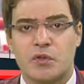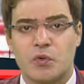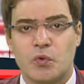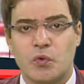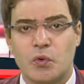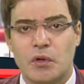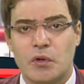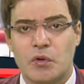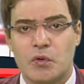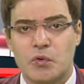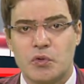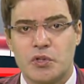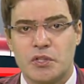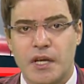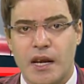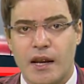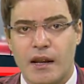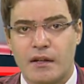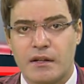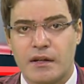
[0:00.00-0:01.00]
school who
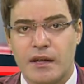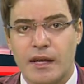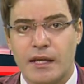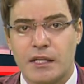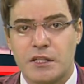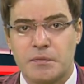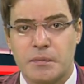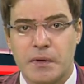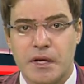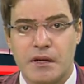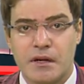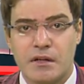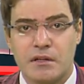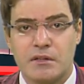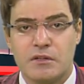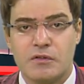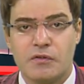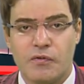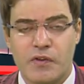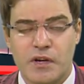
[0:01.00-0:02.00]
shared their
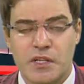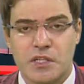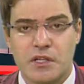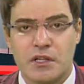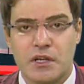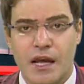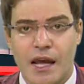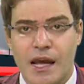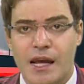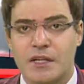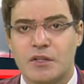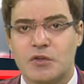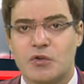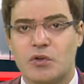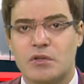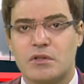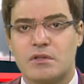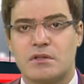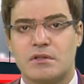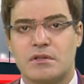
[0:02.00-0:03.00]
experience, vision and
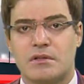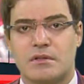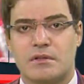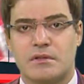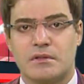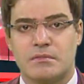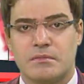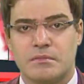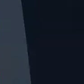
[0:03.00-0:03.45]
questions.